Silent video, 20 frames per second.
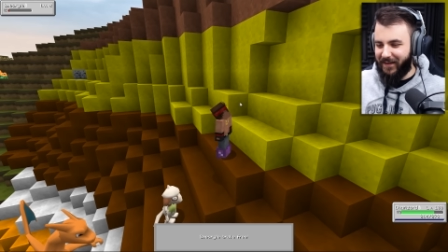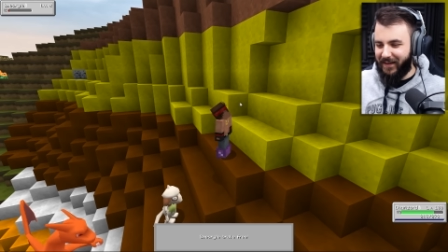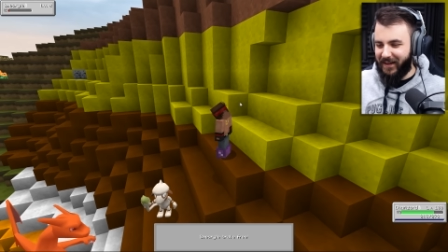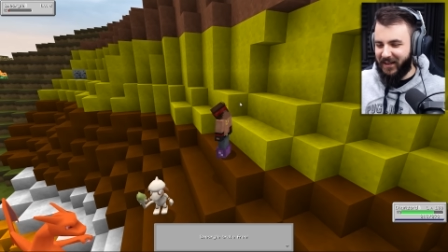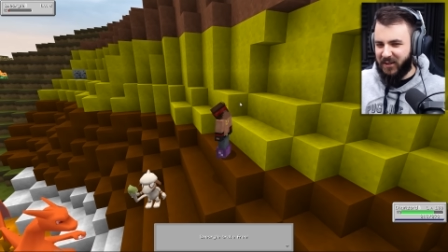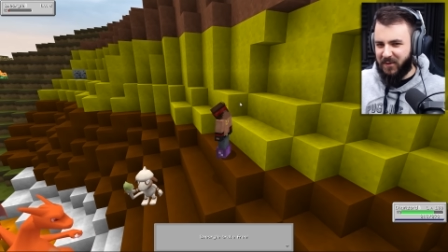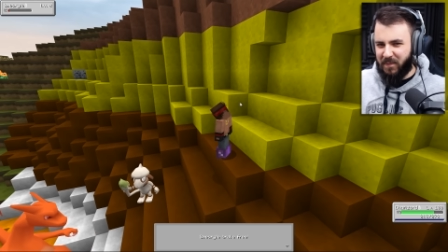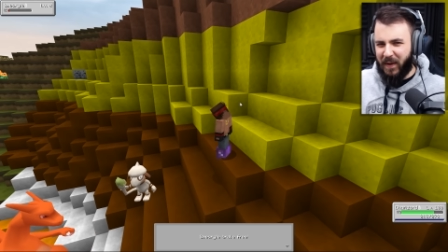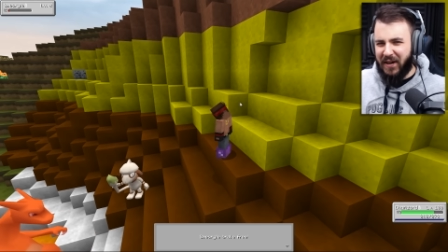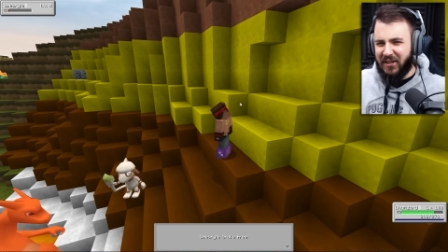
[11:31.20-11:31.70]

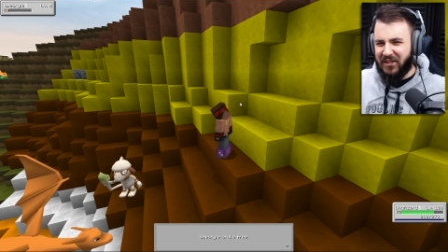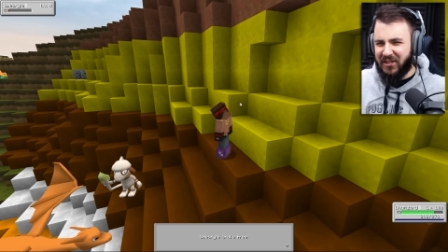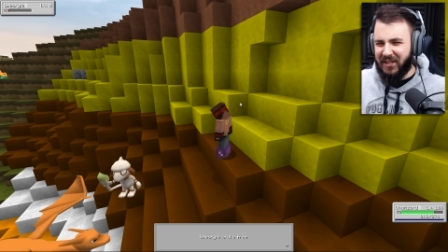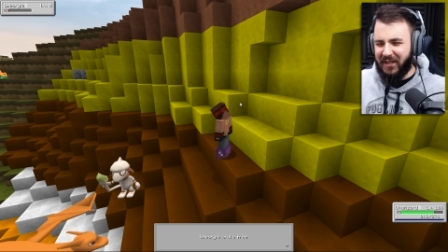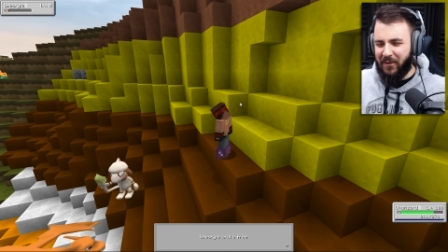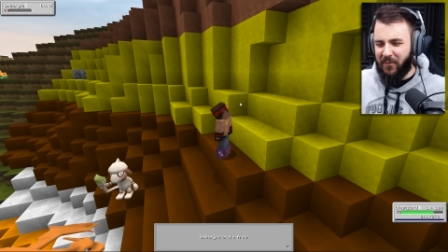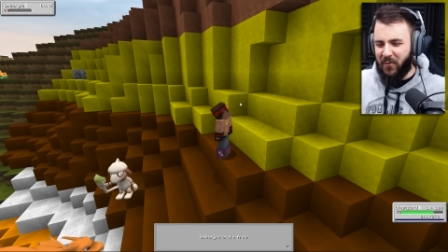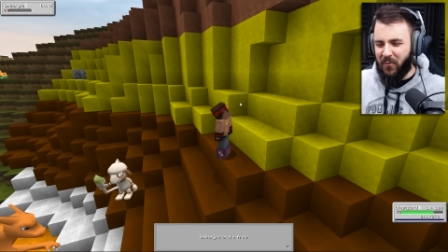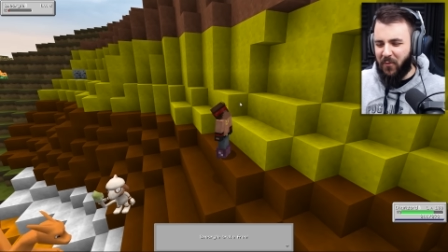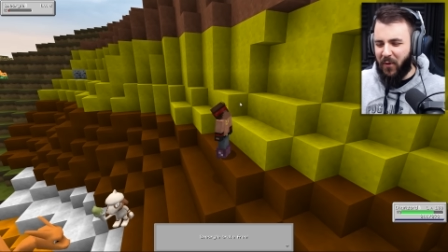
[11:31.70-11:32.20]
Especially
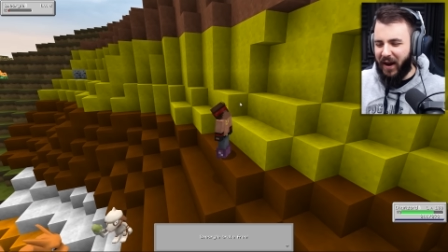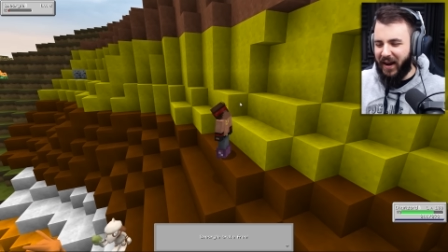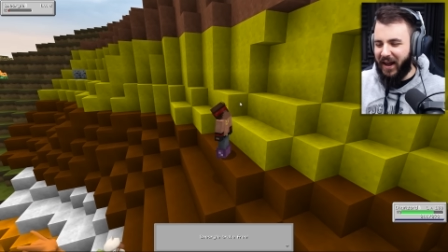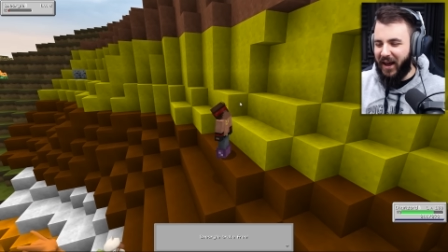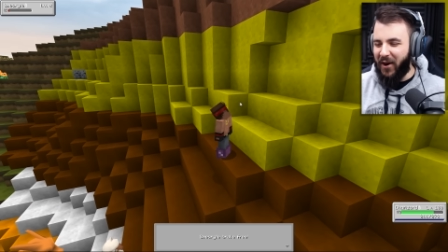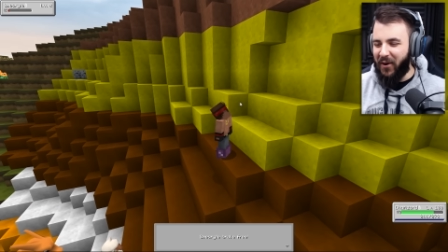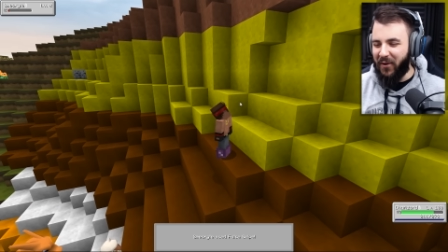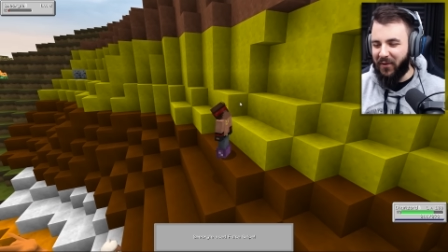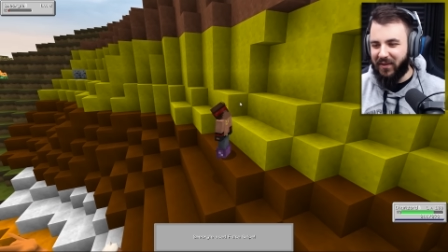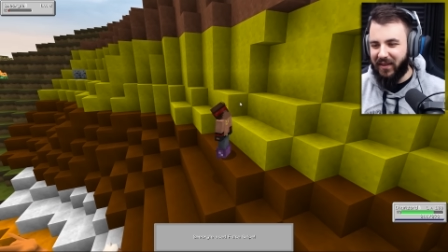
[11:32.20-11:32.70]
with one
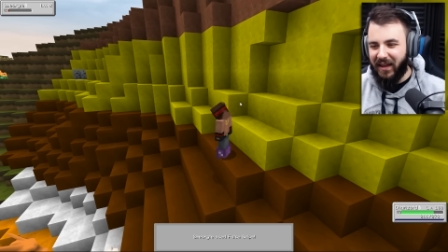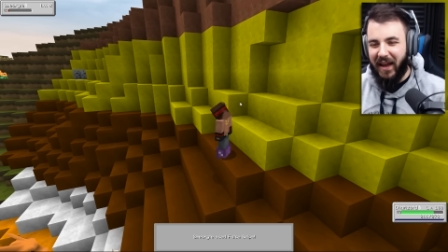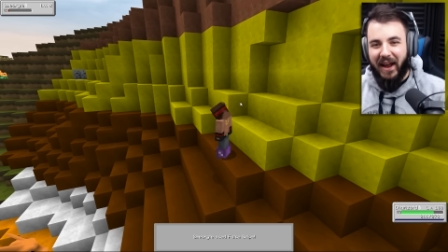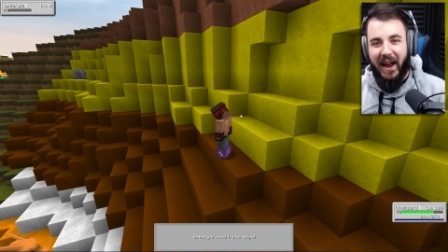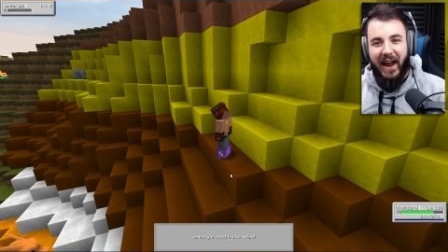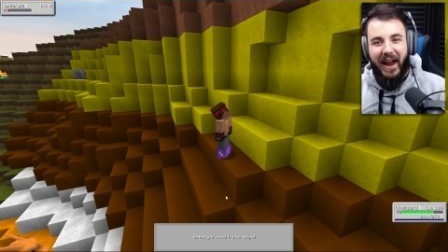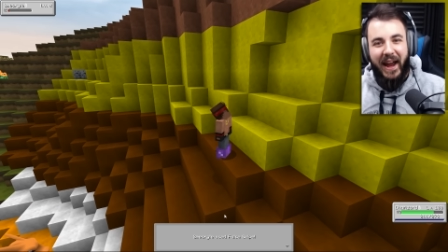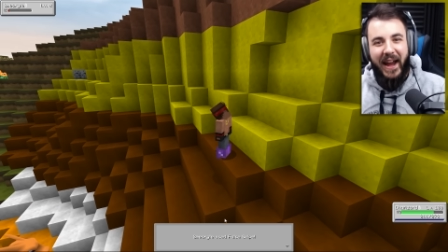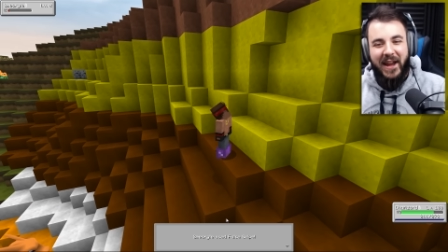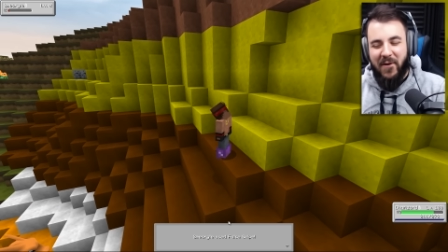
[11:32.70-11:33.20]
health.
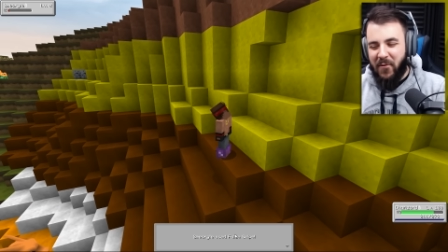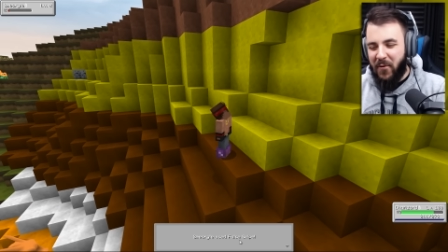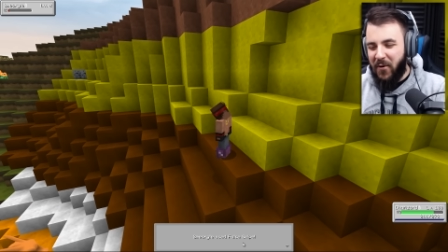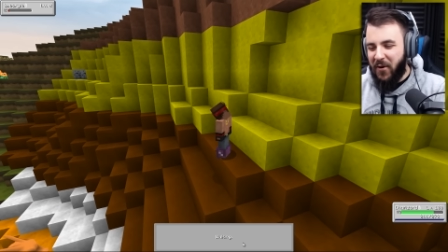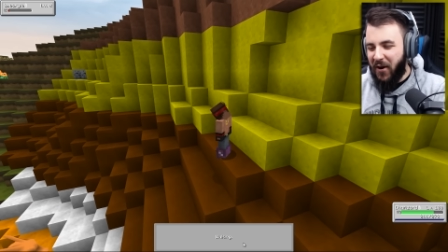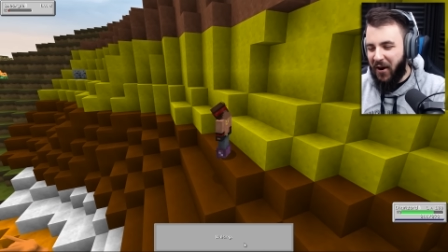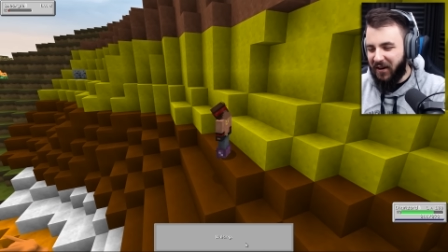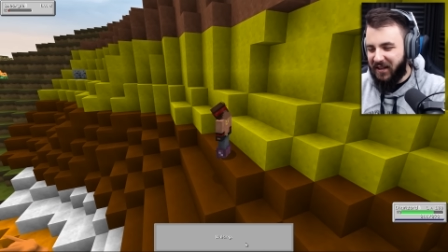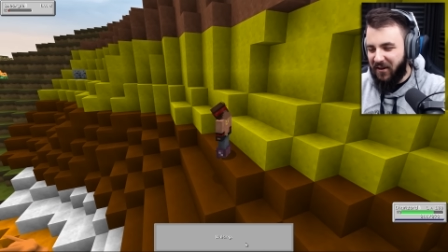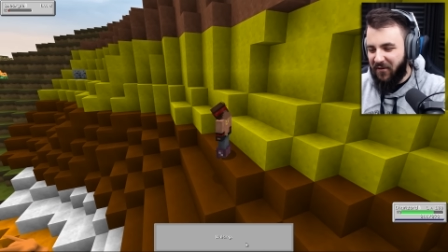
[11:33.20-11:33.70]
He will
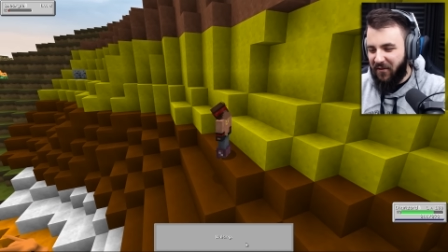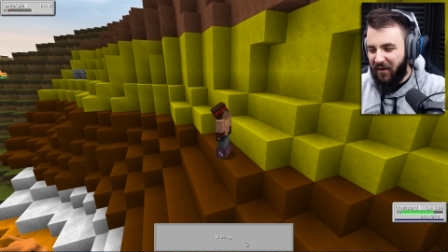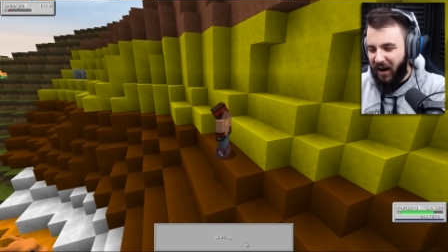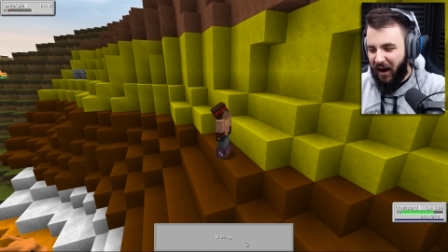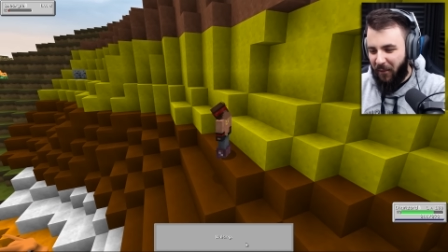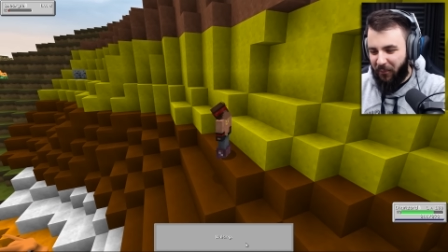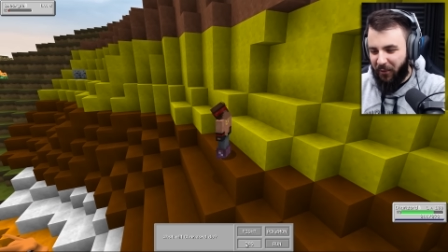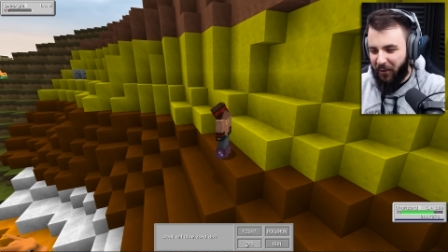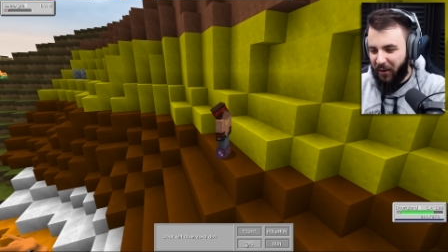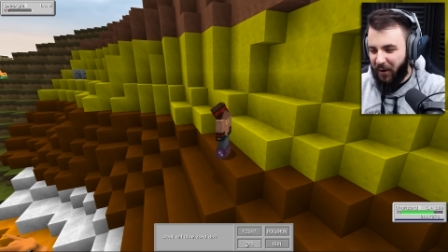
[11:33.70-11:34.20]
not give
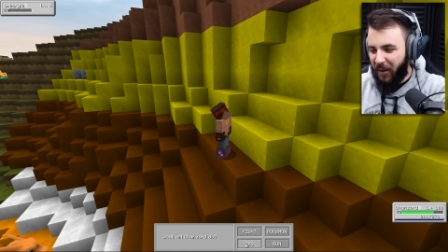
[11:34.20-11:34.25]
up.